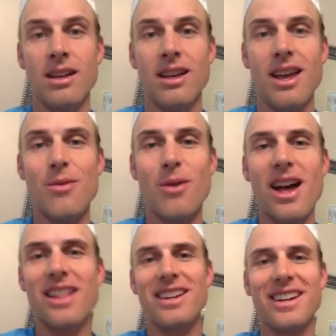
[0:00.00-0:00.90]
Hey
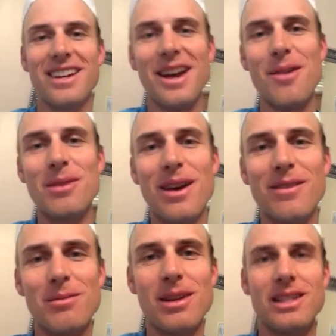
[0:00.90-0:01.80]
Ryler, hope you have an
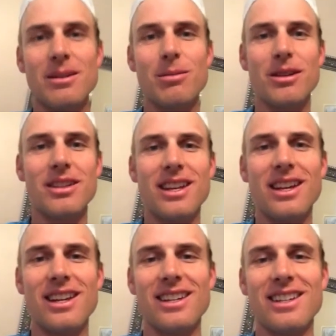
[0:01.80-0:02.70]
amazing
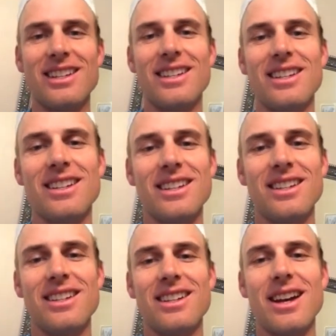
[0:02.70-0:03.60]
birthday.
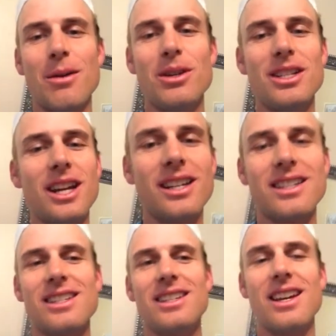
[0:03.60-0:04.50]
I wish I can
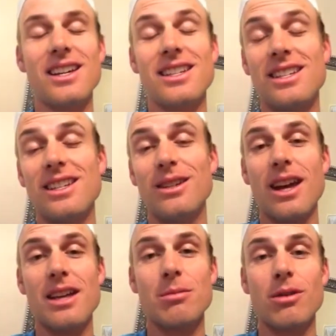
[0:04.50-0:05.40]
see I could see you
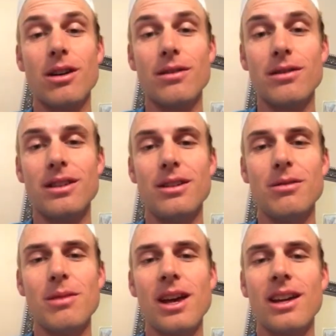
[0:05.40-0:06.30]
guys more often, you
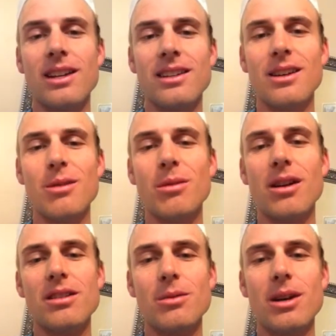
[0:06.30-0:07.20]
and Megan. I hope all
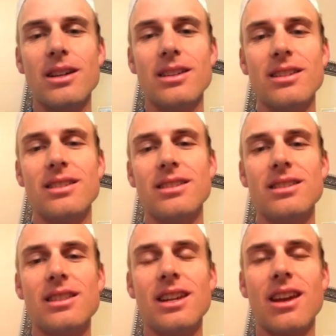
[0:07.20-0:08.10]
is well.
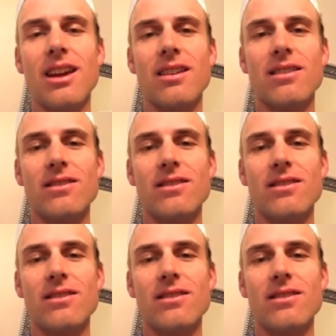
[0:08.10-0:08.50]
Take care.